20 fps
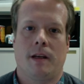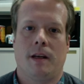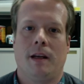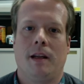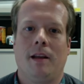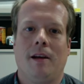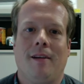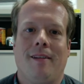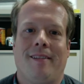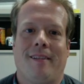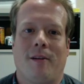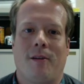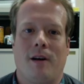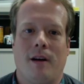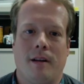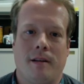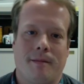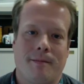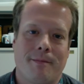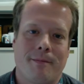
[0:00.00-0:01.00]
Hello,
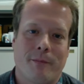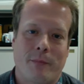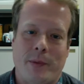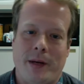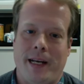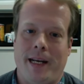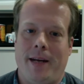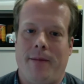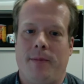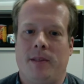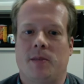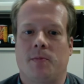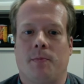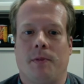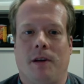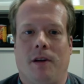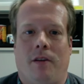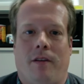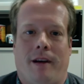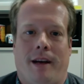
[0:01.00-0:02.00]
everyone. My name is
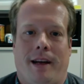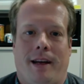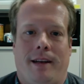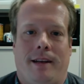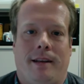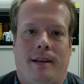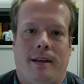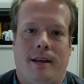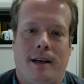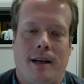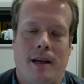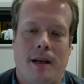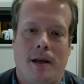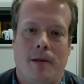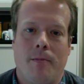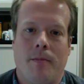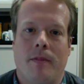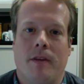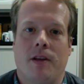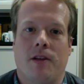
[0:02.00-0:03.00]
Bill Rand. I
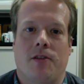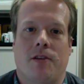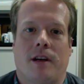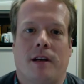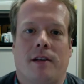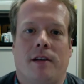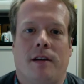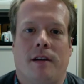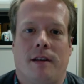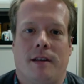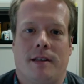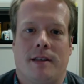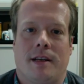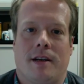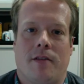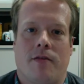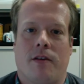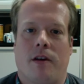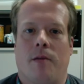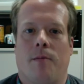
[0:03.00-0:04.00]
am the director of the
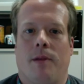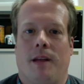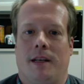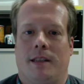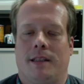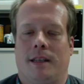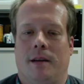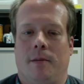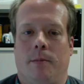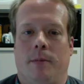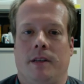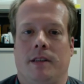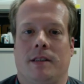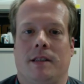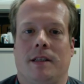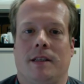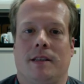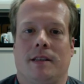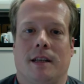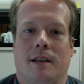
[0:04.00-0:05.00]
Center for Complexity in
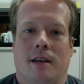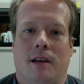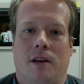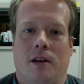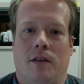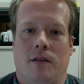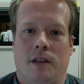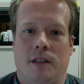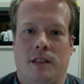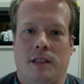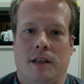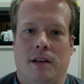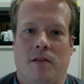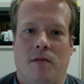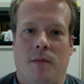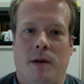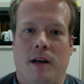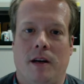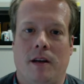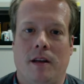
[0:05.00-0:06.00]
Business at the University
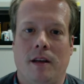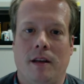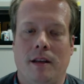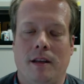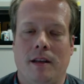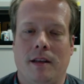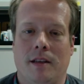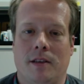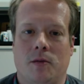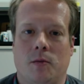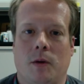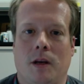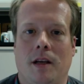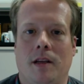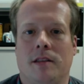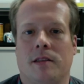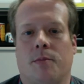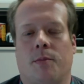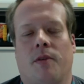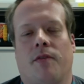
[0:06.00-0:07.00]
of Maryland, as well
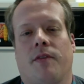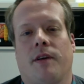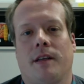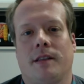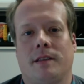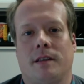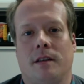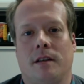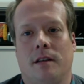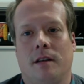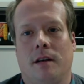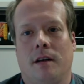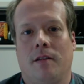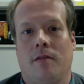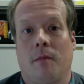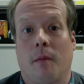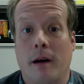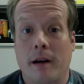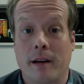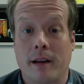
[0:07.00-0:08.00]
as a professor
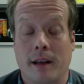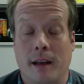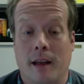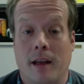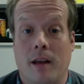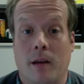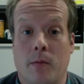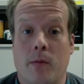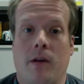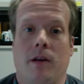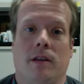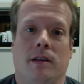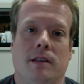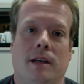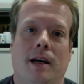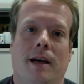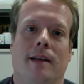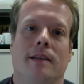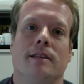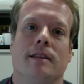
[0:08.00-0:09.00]
of marketing and computer
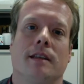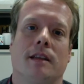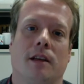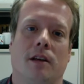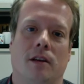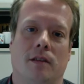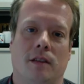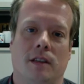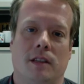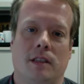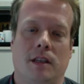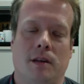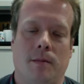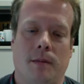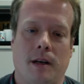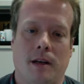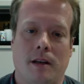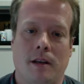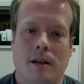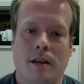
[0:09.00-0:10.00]
science at the University of
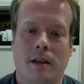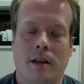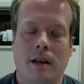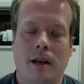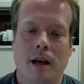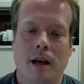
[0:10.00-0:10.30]
Maryland.